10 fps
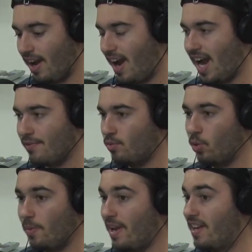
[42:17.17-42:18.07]
I haven't
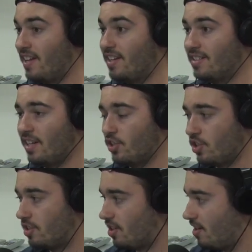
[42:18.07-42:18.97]
really paid any
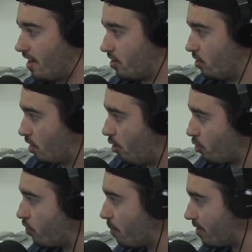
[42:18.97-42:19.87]
attention to next year's
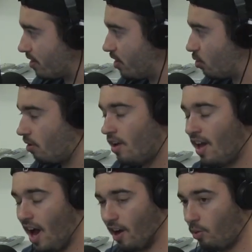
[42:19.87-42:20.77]
college football schedule.
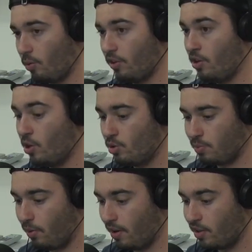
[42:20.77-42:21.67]
I don't really know who's
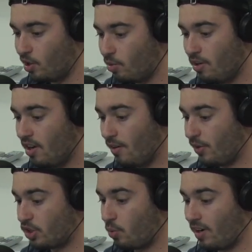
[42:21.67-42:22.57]
playing who.
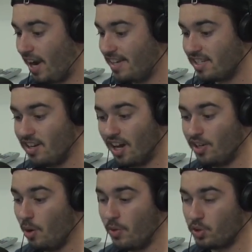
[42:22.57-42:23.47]
This one, I did not
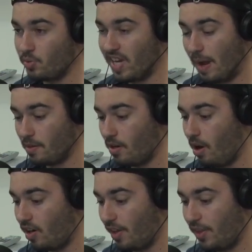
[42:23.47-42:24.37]
know this was happening at
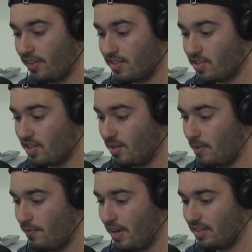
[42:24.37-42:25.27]
all, and I think this is going to
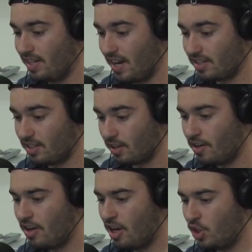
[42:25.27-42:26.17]
be fantastic.
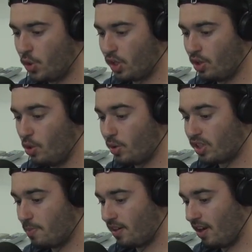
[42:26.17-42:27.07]
Luke,
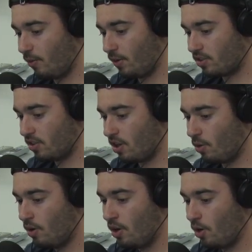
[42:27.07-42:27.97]
Lucas McKnight wants to
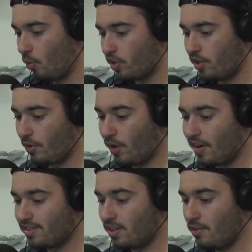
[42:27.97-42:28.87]
know, what are your
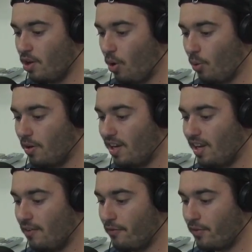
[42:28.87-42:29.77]
thoughts on the
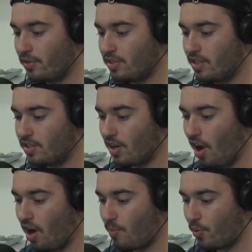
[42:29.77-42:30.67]
Oregon versus
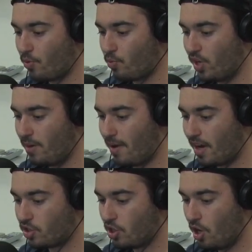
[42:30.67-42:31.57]
Auburn
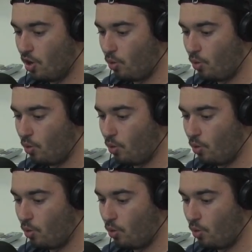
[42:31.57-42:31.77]
rematch?